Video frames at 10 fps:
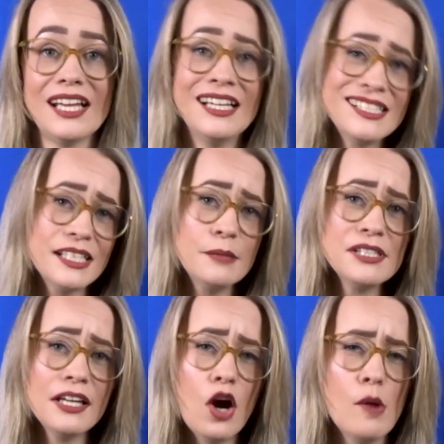It seems
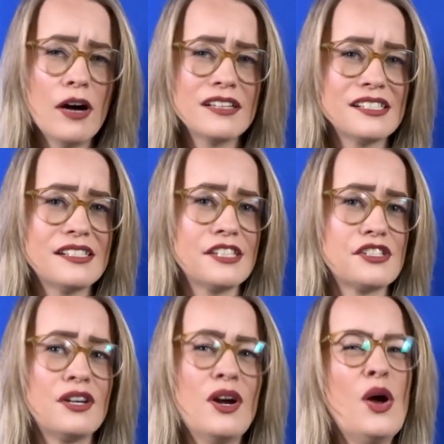that Homo
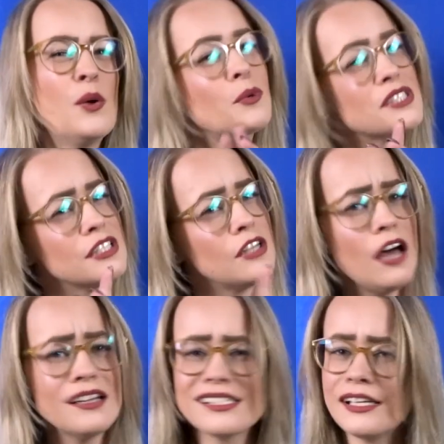antecessor was
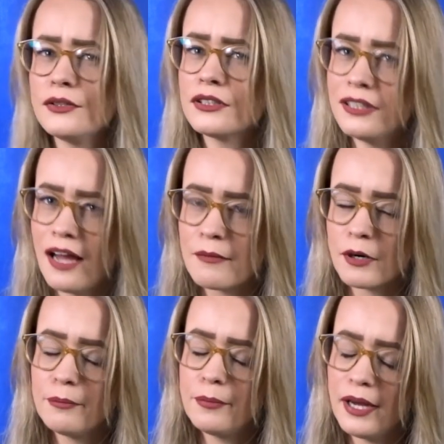not a skilled
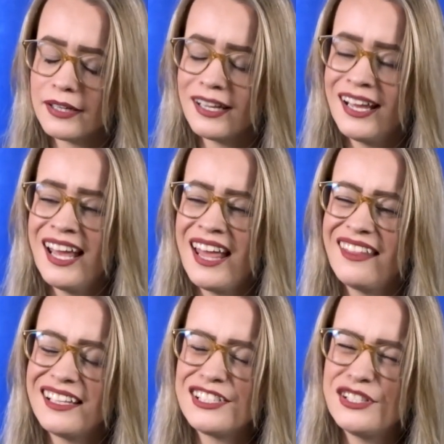climber, but
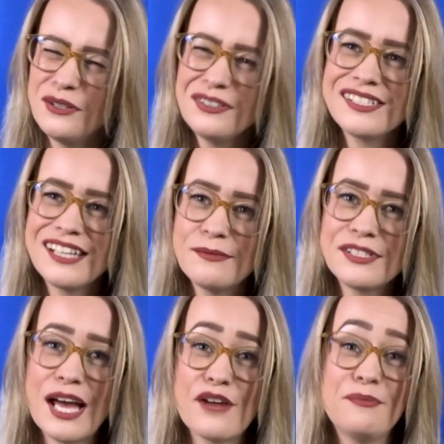they do seem
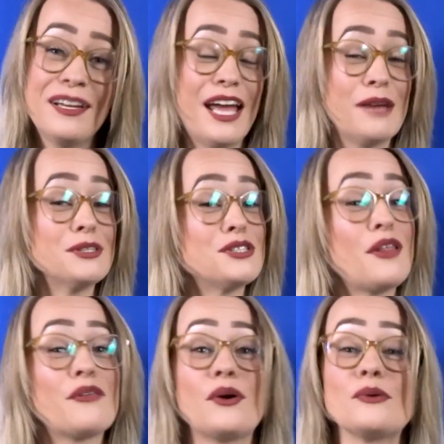to have been able to
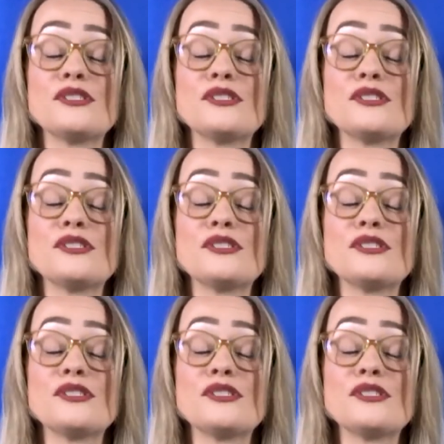throw